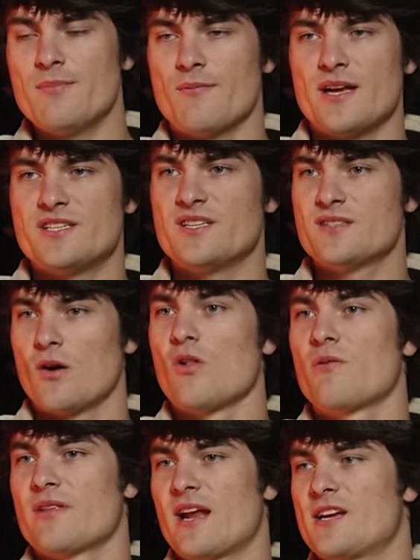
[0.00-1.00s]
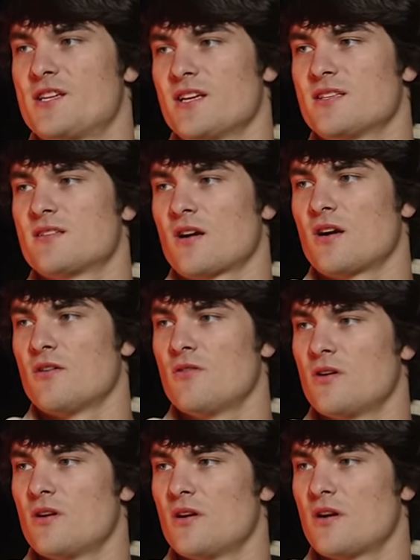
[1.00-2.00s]
Keep in mind, she's the only one that actually gets Taro.
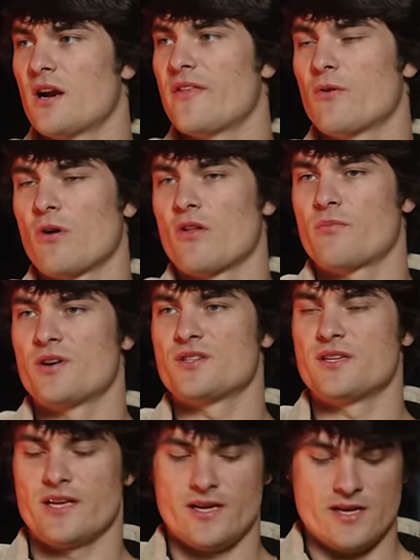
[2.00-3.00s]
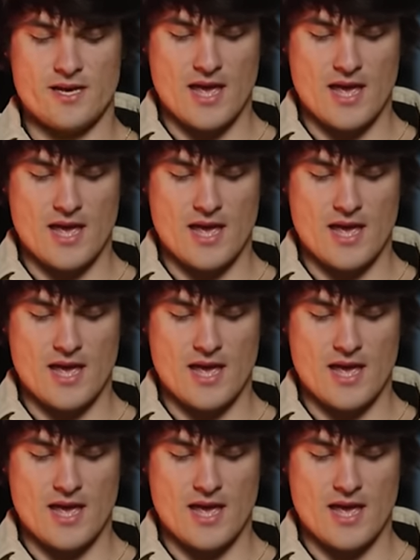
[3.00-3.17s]
Or I think one other person did.